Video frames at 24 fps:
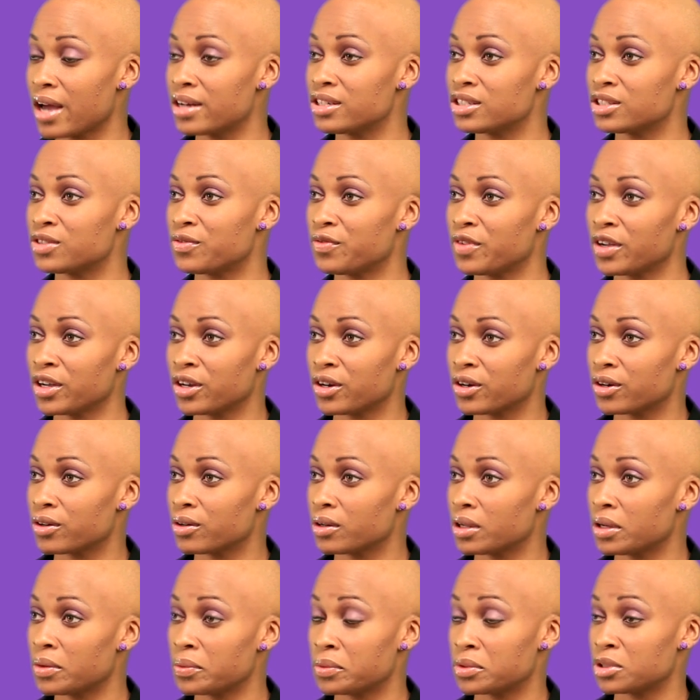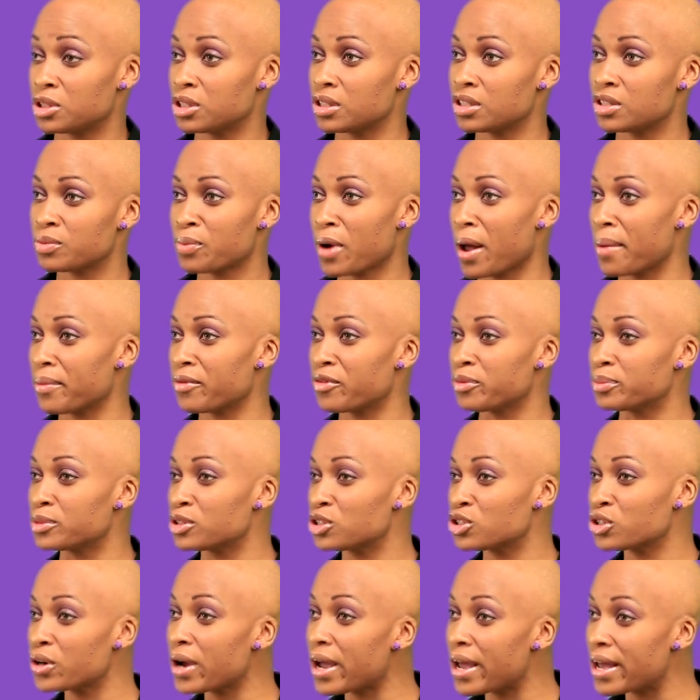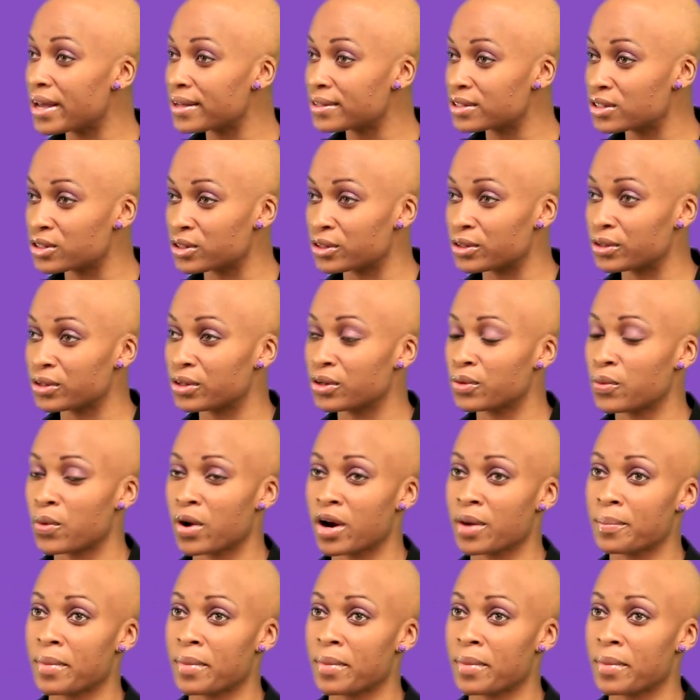I just figured it was just probably from stress or you know,